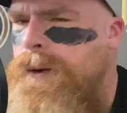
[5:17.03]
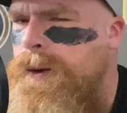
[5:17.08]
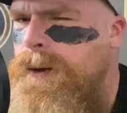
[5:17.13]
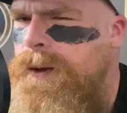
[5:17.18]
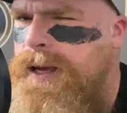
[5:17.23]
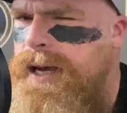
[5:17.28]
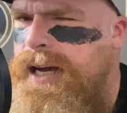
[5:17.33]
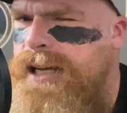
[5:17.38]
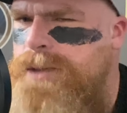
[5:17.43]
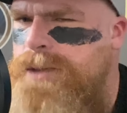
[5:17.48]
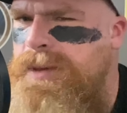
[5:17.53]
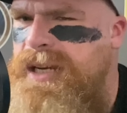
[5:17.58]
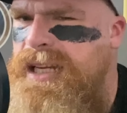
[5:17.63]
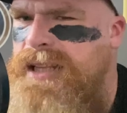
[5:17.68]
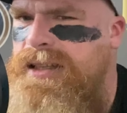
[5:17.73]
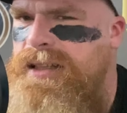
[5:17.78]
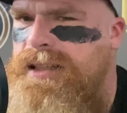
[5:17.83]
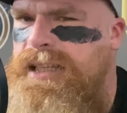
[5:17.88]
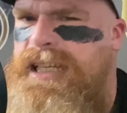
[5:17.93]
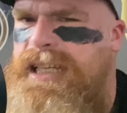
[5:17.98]
Guy's been in
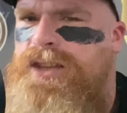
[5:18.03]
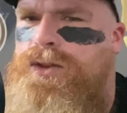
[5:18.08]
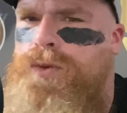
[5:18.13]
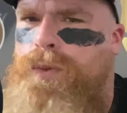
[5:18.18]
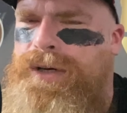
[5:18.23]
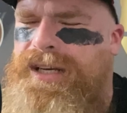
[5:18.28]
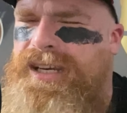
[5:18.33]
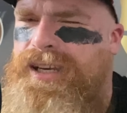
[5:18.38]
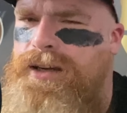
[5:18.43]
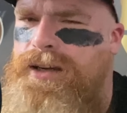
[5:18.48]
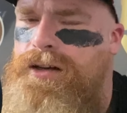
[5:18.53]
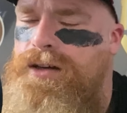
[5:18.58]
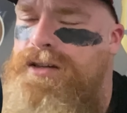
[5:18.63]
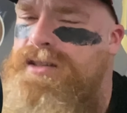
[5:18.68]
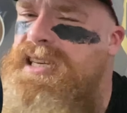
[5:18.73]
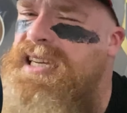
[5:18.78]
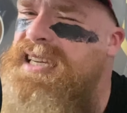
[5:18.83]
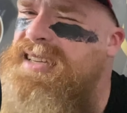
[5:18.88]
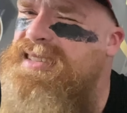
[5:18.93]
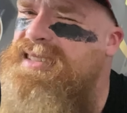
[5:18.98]
the league 3
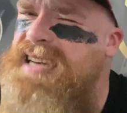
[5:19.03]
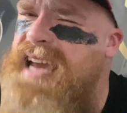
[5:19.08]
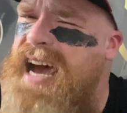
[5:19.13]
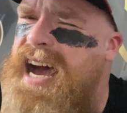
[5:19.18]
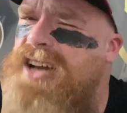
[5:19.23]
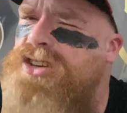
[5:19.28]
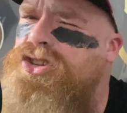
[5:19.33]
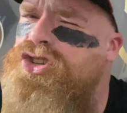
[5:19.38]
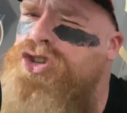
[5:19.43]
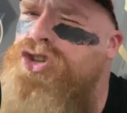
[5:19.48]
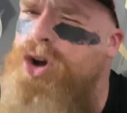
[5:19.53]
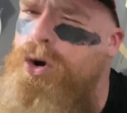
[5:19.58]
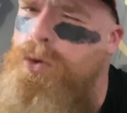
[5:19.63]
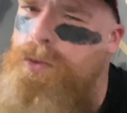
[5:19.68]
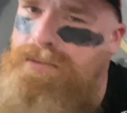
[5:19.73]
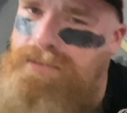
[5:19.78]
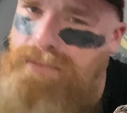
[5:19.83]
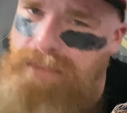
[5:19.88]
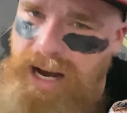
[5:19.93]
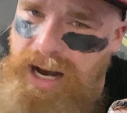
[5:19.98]
years. He has not showed
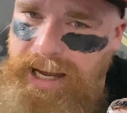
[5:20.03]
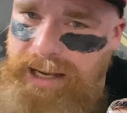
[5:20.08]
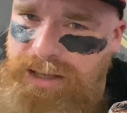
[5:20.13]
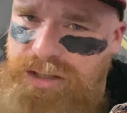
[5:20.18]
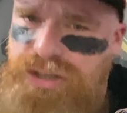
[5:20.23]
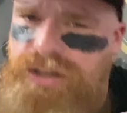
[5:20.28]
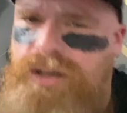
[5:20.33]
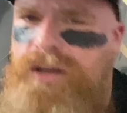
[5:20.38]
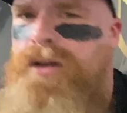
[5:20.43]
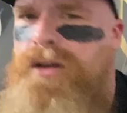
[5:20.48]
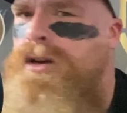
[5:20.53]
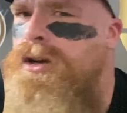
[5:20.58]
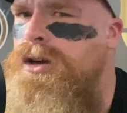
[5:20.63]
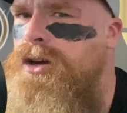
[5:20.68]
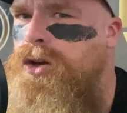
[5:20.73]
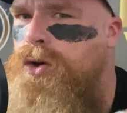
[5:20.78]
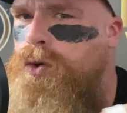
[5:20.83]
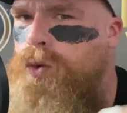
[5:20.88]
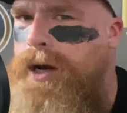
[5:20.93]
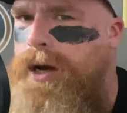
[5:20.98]
much.
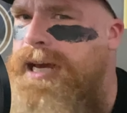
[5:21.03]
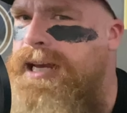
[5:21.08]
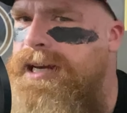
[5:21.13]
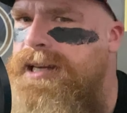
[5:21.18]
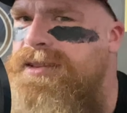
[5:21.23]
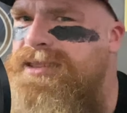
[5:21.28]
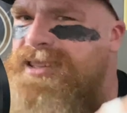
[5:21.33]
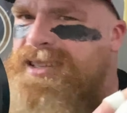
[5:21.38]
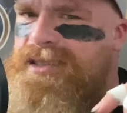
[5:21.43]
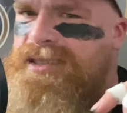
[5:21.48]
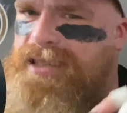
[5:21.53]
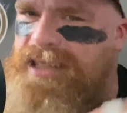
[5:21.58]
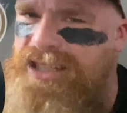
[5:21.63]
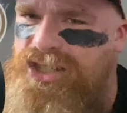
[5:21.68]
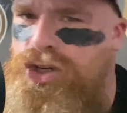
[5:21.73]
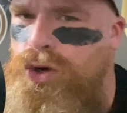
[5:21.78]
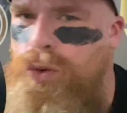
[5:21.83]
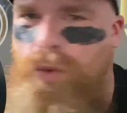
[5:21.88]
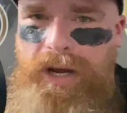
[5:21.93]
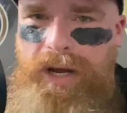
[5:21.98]
Granted, the
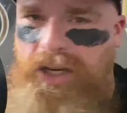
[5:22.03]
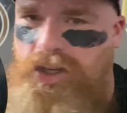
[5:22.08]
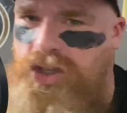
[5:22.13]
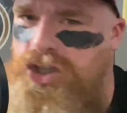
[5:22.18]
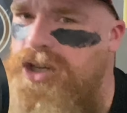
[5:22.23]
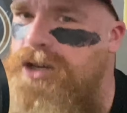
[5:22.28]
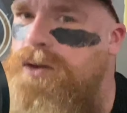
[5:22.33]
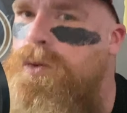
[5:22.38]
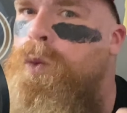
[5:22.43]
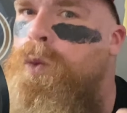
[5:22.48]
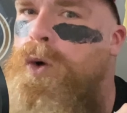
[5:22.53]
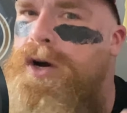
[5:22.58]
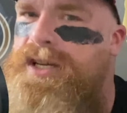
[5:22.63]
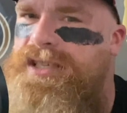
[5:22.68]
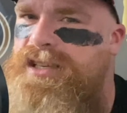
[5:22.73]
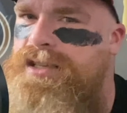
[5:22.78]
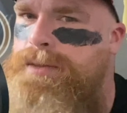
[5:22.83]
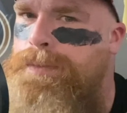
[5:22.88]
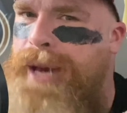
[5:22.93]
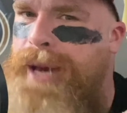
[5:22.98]
situation was
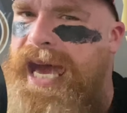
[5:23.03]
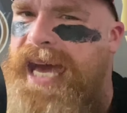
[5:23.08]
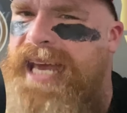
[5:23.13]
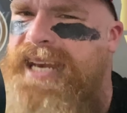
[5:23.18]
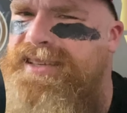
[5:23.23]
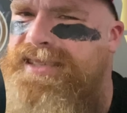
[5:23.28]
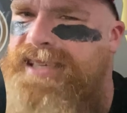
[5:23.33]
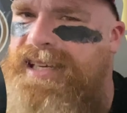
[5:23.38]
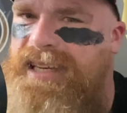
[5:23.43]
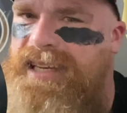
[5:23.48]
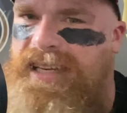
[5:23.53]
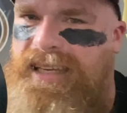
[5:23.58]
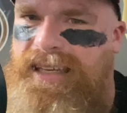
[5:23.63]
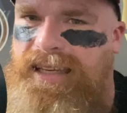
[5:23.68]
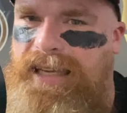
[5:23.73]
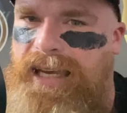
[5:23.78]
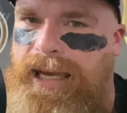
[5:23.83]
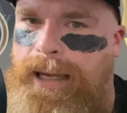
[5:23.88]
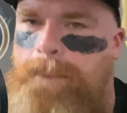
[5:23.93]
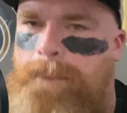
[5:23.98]
as bad as it can
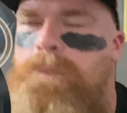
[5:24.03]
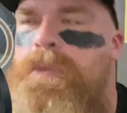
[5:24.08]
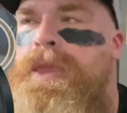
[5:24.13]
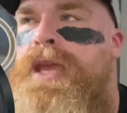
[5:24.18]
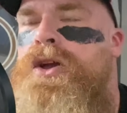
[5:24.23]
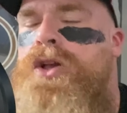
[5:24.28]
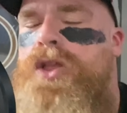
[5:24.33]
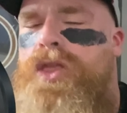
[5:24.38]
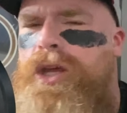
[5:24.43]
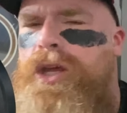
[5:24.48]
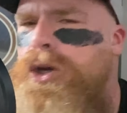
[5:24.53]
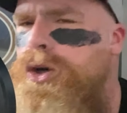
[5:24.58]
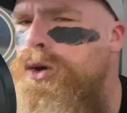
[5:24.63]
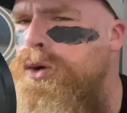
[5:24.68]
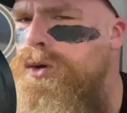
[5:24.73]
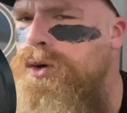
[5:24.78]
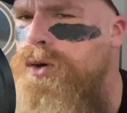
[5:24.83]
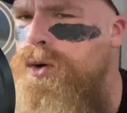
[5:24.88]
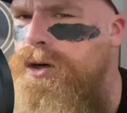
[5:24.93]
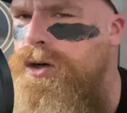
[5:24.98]
get. The New
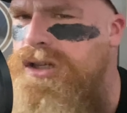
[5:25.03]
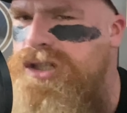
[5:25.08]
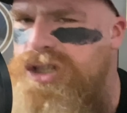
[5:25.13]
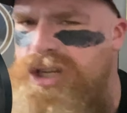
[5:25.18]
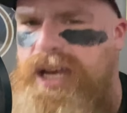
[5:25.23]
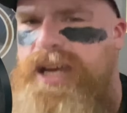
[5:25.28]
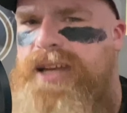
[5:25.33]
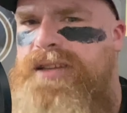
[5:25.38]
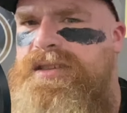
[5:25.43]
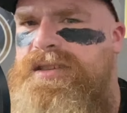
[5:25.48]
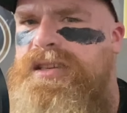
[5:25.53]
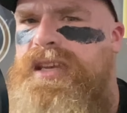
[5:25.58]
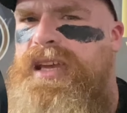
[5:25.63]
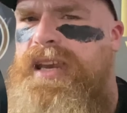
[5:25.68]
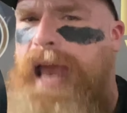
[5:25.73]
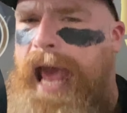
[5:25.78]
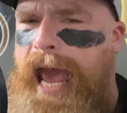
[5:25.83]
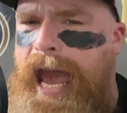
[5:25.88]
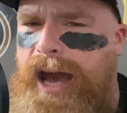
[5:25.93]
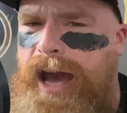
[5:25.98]
York Jets
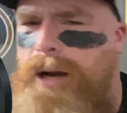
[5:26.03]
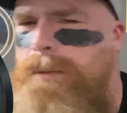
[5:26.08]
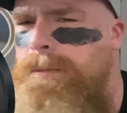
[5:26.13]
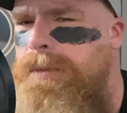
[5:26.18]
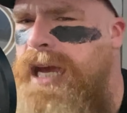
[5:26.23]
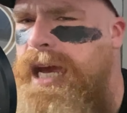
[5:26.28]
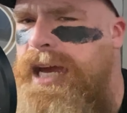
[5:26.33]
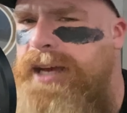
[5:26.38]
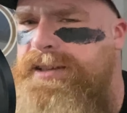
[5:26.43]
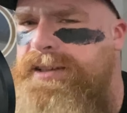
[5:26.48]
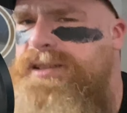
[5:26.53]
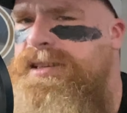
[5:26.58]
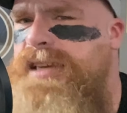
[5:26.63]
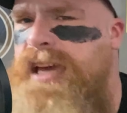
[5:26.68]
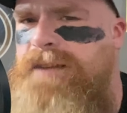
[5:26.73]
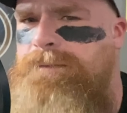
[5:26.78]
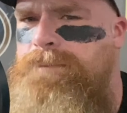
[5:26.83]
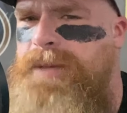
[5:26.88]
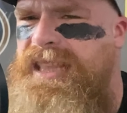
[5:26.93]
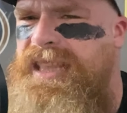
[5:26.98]
and Adam Gase
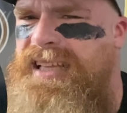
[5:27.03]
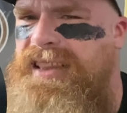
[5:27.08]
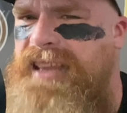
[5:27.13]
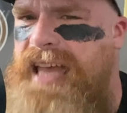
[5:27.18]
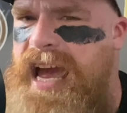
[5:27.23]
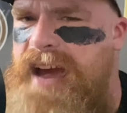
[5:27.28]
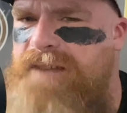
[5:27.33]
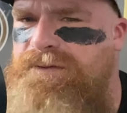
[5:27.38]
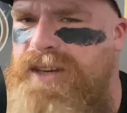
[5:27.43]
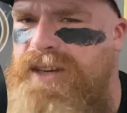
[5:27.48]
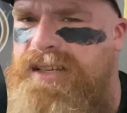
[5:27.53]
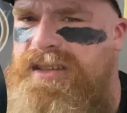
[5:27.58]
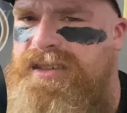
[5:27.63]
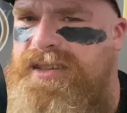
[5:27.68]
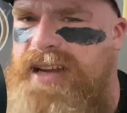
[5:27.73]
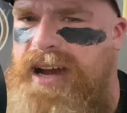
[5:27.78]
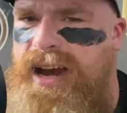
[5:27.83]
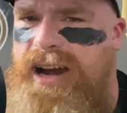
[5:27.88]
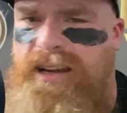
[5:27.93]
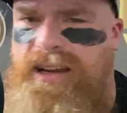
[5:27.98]
have been the
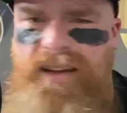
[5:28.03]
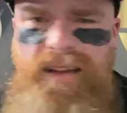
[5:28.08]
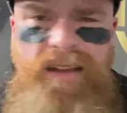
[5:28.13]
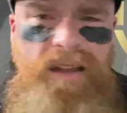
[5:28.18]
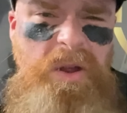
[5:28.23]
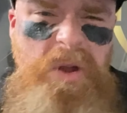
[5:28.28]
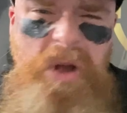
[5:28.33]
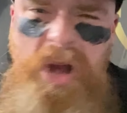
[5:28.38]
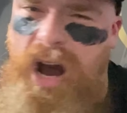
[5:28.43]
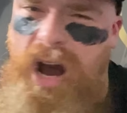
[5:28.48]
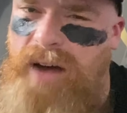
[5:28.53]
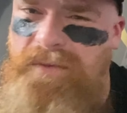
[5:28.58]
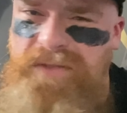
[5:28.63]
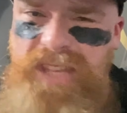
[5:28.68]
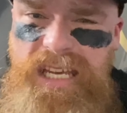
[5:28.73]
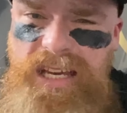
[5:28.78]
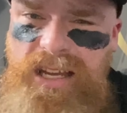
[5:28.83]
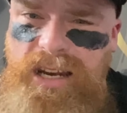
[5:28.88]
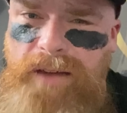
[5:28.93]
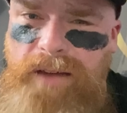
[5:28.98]
laughingstock of
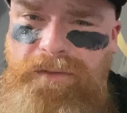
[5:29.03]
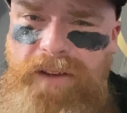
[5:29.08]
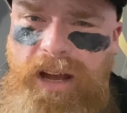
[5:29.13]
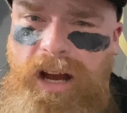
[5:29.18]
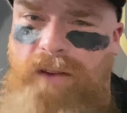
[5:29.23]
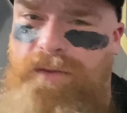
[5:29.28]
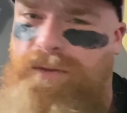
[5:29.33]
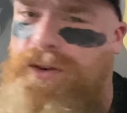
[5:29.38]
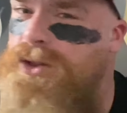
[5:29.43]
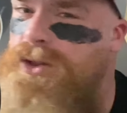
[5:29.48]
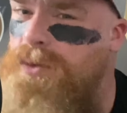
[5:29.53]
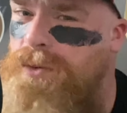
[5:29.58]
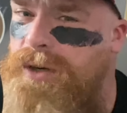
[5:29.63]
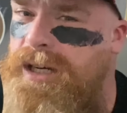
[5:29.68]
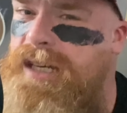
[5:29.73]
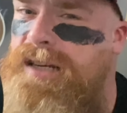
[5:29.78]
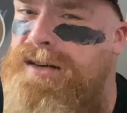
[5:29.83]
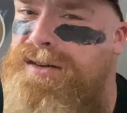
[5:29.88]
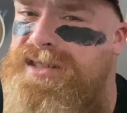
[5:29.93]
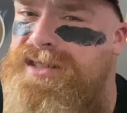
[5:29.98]
the NFL for 3
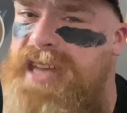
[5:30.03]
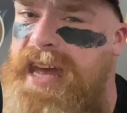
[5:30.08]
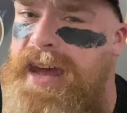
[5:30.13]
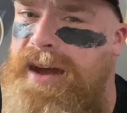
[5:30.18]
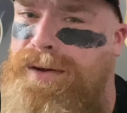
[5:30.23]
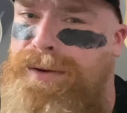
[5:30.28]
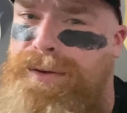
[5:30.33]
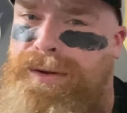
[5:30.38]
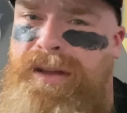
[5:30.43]
years now.